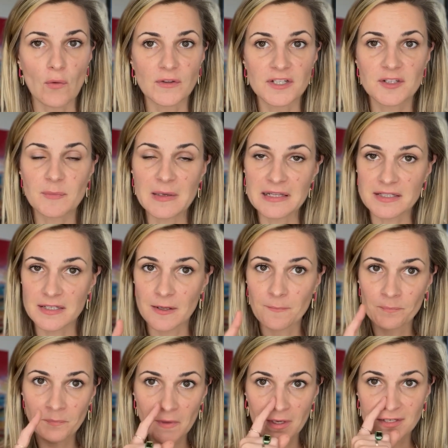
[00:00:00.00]
This means
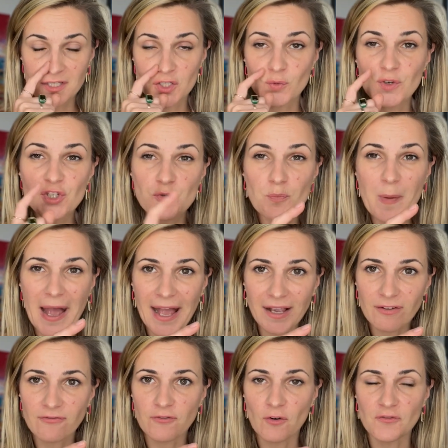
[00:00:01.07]
switch
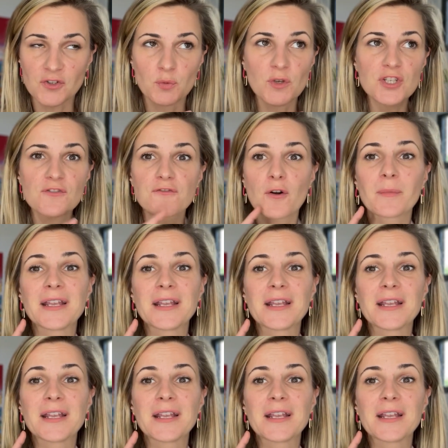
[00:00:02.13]
from